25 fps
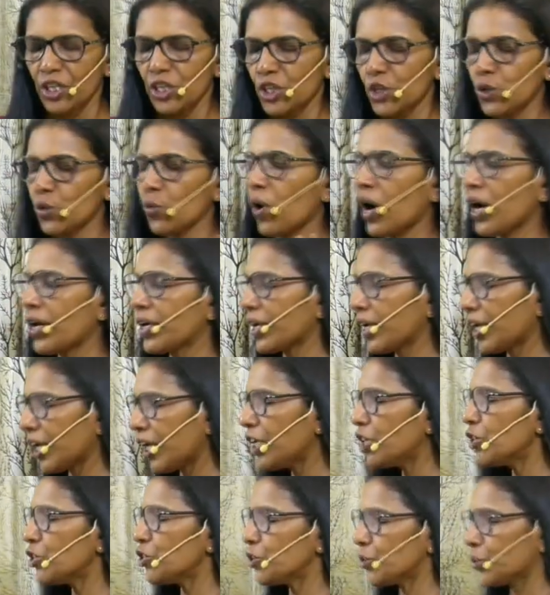you are
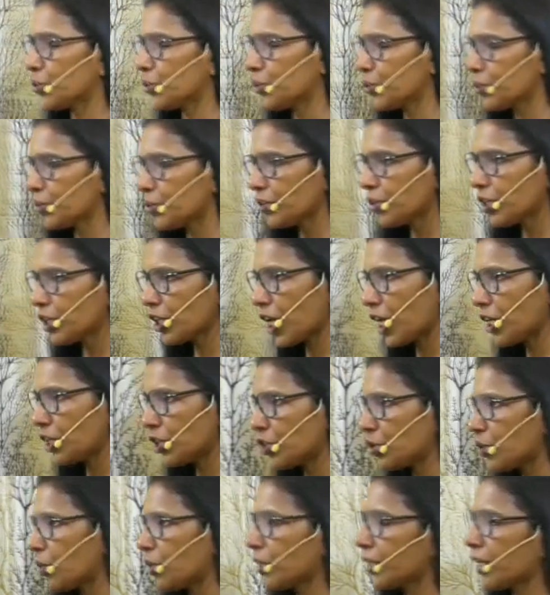into,
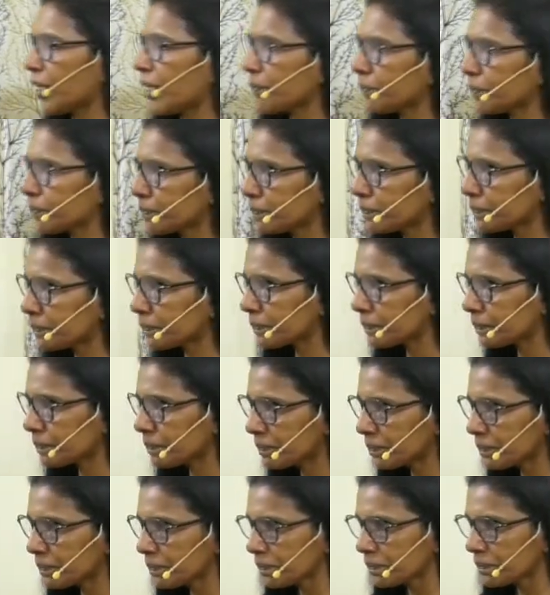control them.
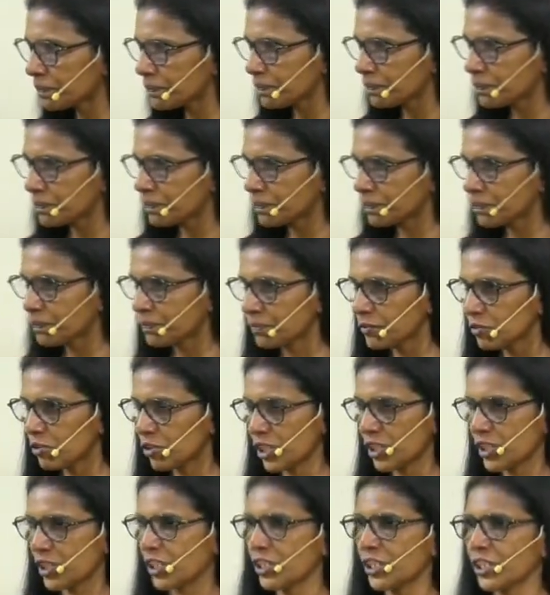
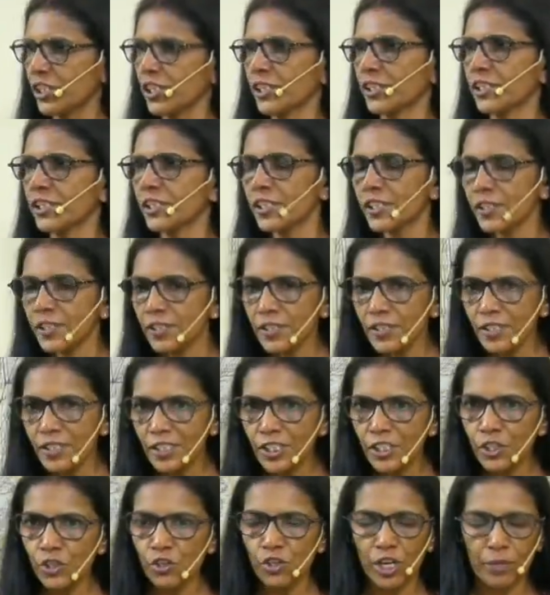You are getting
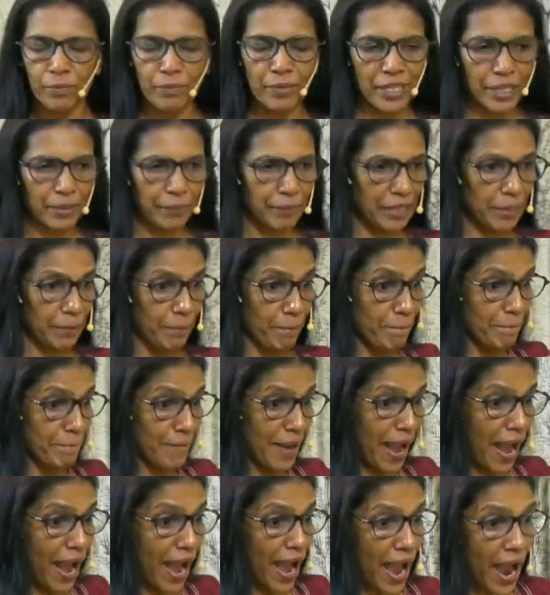angry, you are becoming
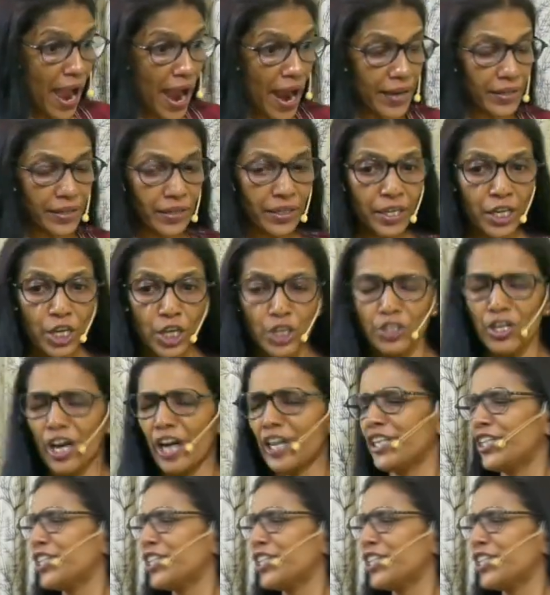mad, you are